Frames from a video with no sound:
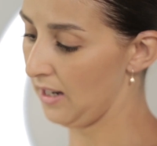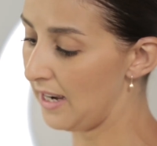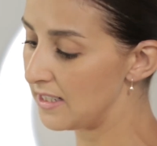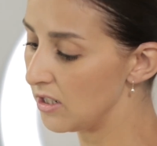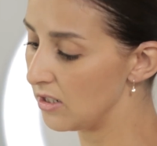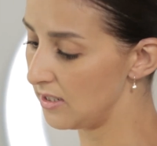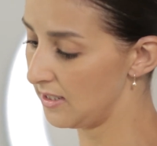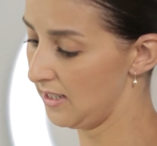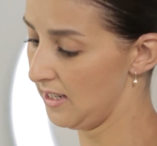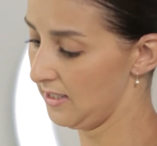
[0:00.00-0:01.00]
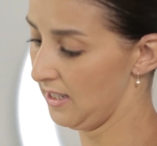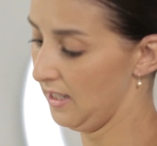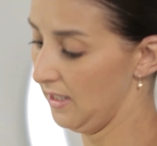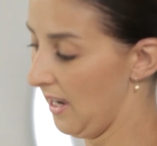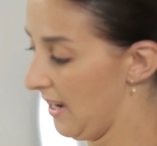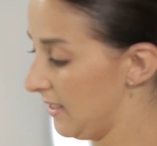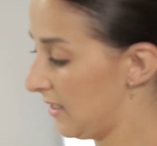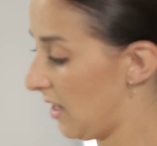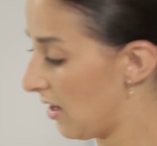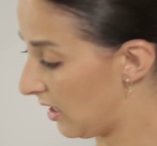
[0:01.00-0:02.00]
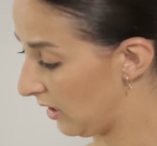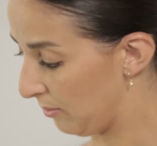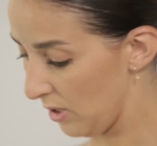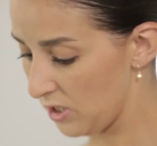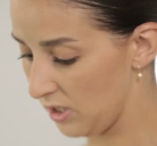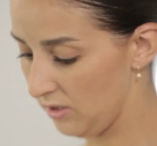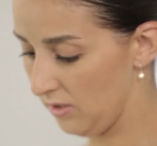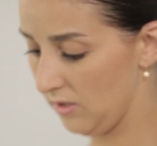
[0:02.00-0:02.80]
I like to use this in a circular motion